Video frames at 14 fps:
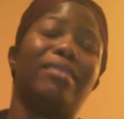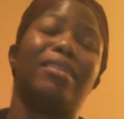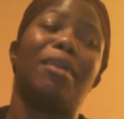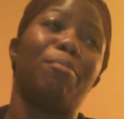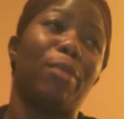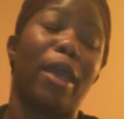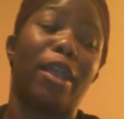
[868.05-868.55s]
and
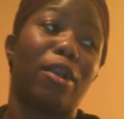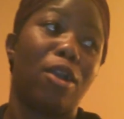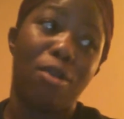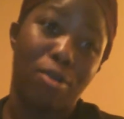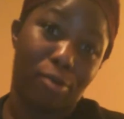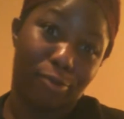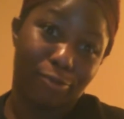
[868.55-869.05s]
I'm like,
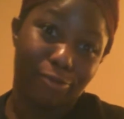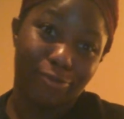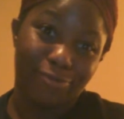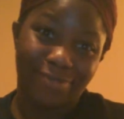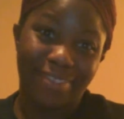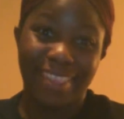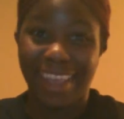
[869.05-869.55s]
oh,
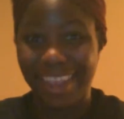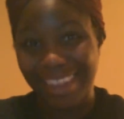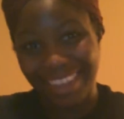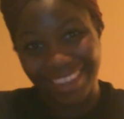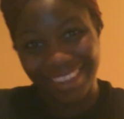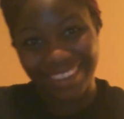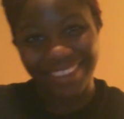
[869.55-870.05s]

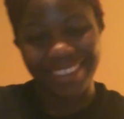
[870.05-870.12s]
thank you.